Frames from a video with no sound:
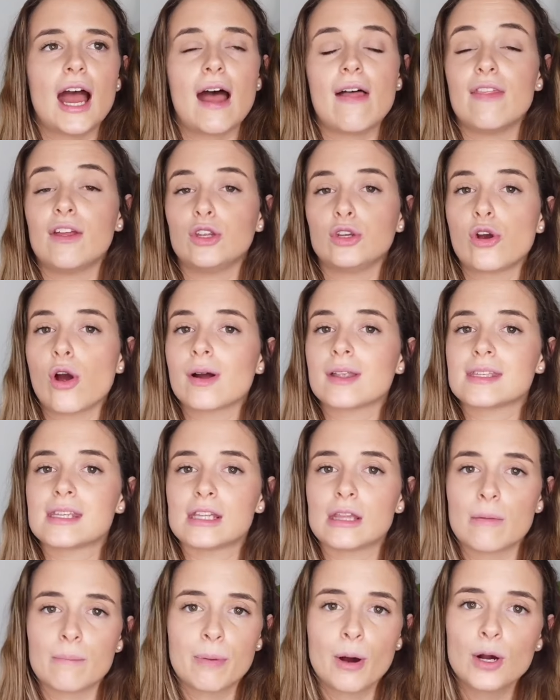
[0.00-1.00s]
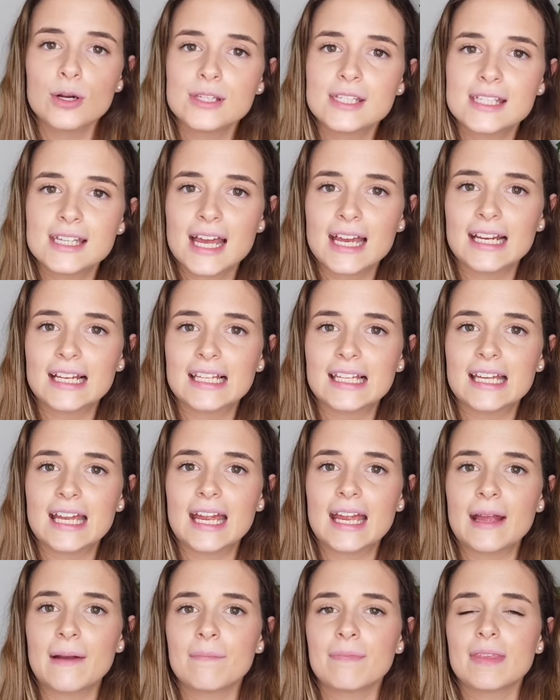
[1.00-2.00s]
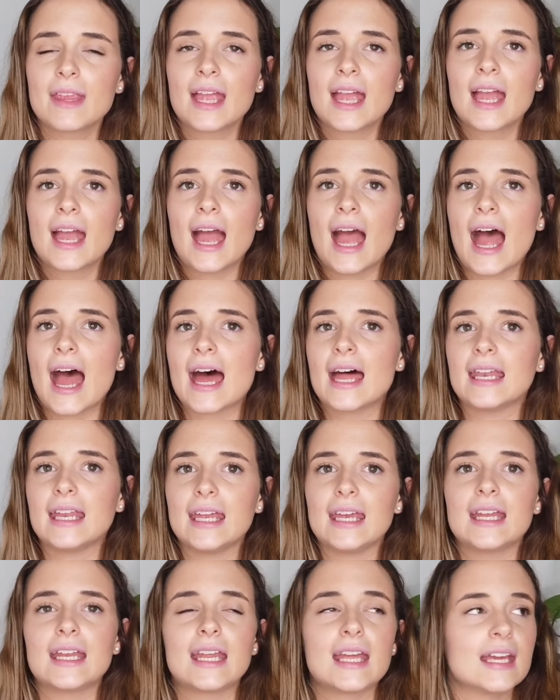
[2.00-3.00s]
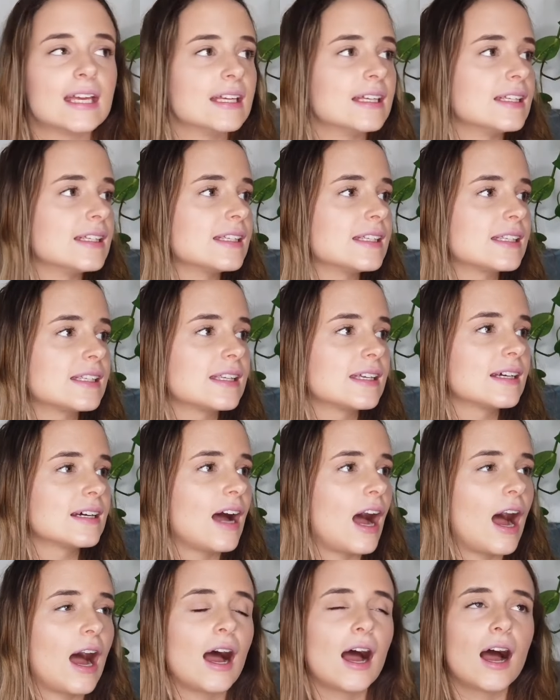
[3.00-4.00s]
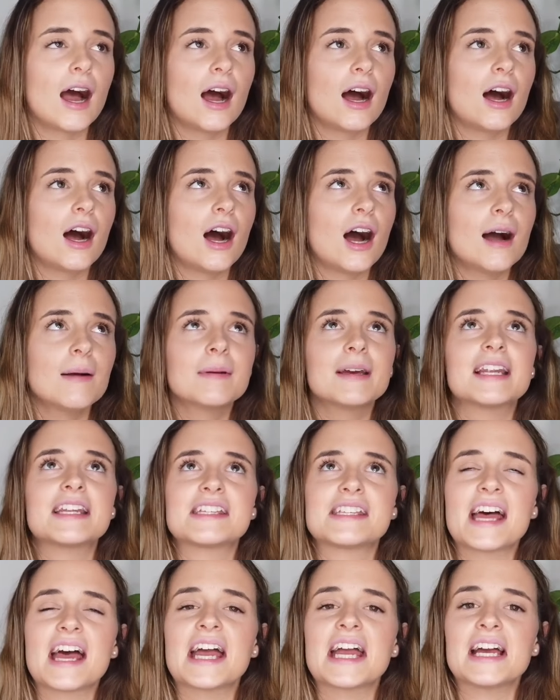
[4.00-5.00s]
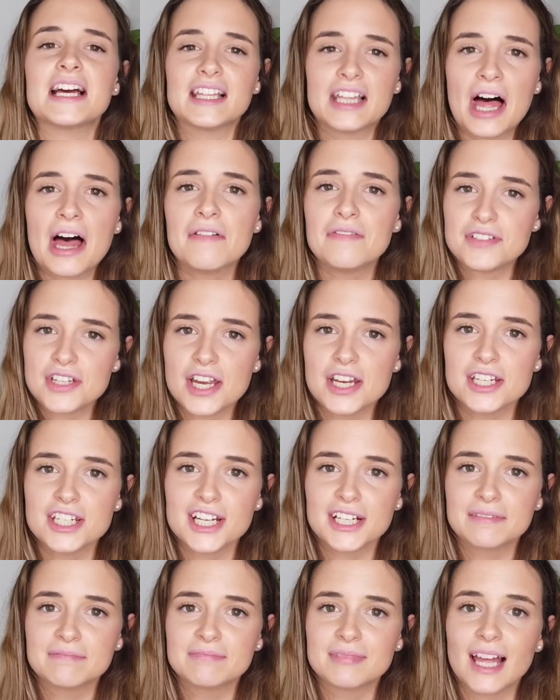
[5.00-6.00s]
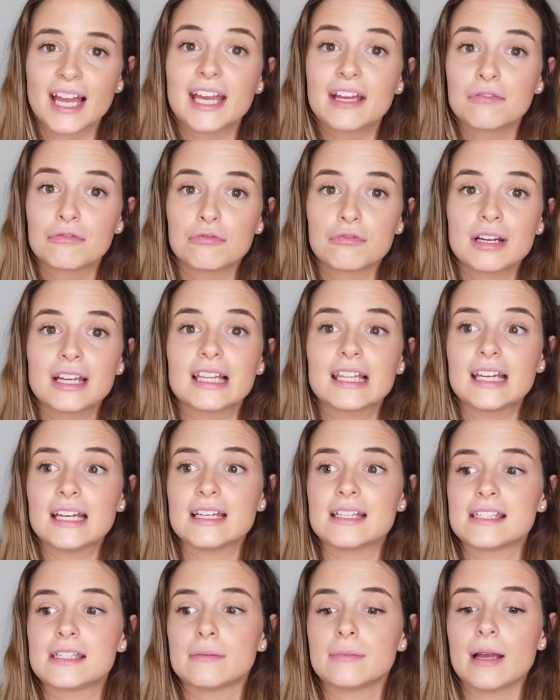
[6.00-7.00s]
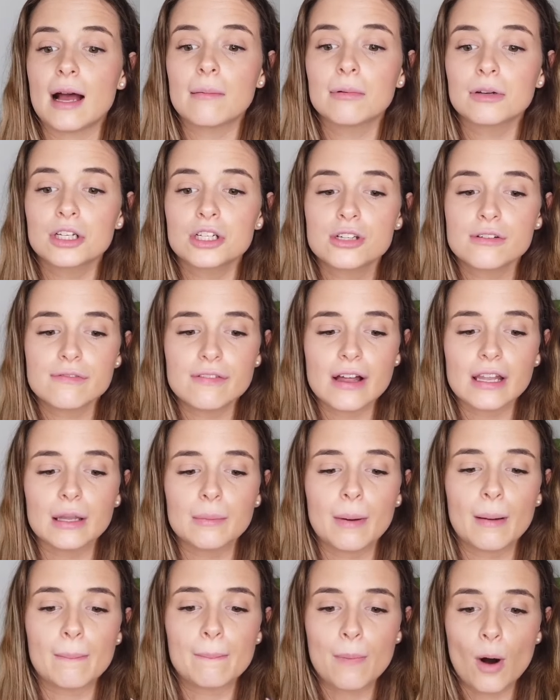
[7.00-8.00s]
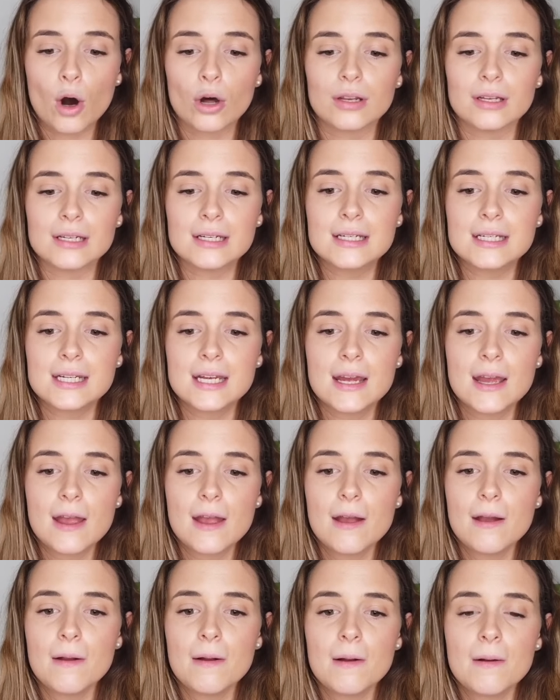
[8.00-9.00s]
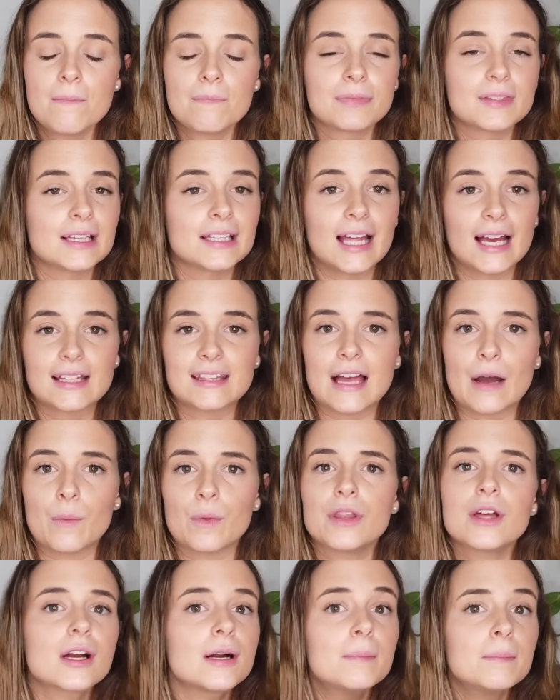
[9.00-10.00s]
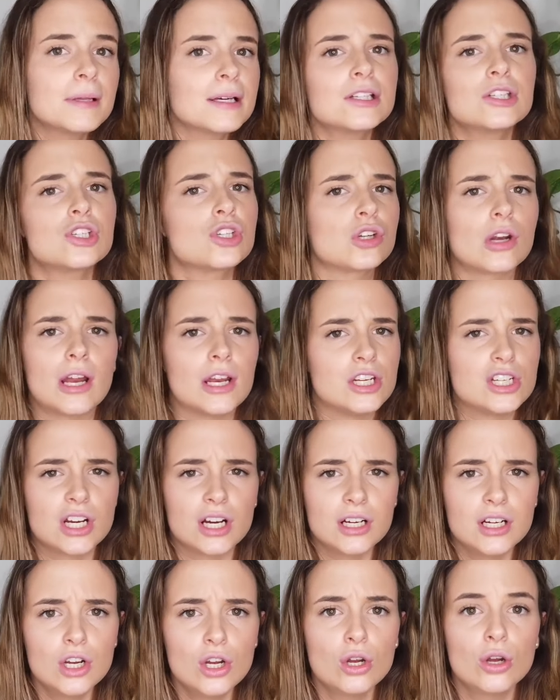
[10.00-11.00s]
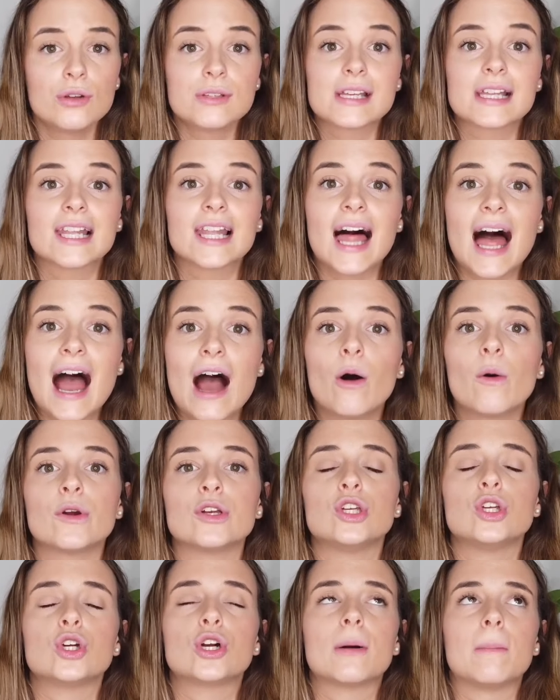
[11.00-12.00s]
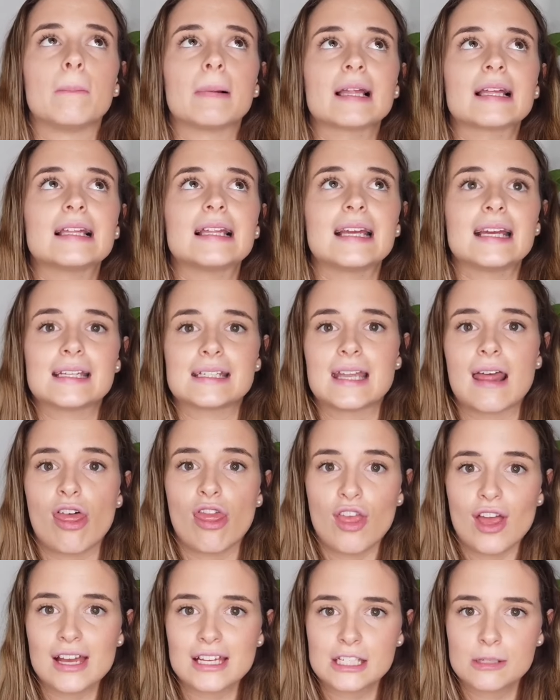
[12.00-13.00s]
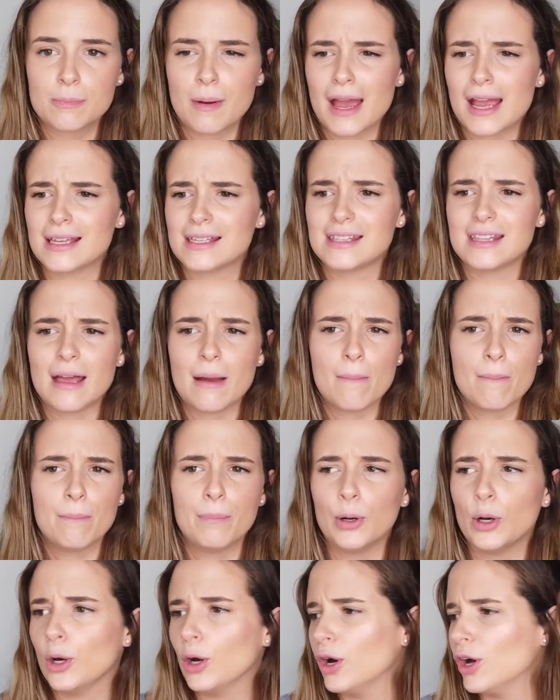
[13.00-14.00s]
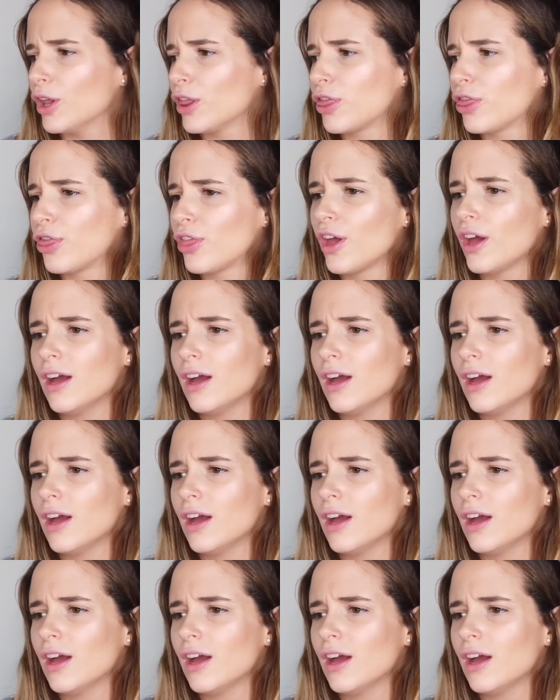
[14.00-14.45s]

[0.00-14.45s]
and then you go and see them postnatally. And it is, I'm going to say, life-changing. Like, it really is. To be able to develop a bond like that with a complete stranger who's allowing you completely into their space, their birth,